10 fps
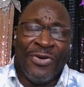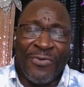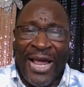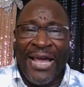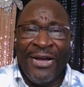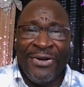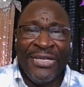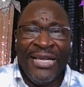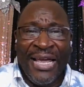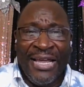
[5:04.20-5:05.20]
around
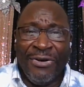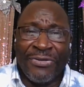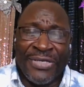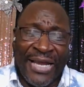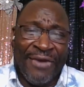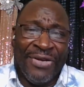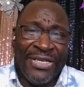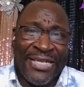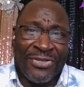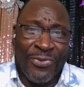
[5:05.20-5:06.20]
in those
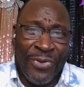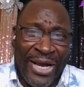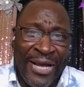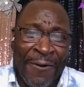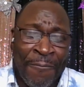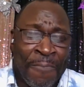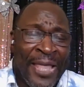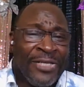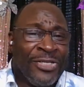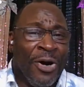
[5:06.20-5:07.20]
areas as well.
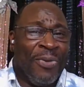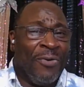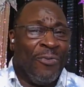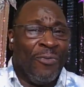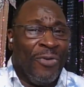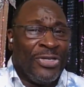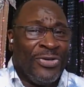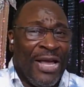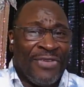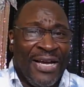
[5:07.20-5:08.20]
So but what you
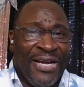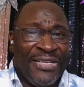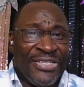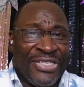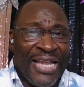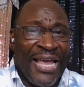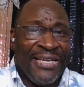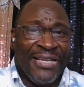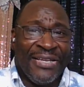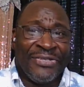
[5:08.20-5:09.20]
have to understand
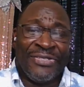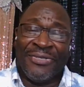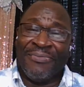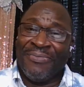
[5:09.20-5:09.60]
is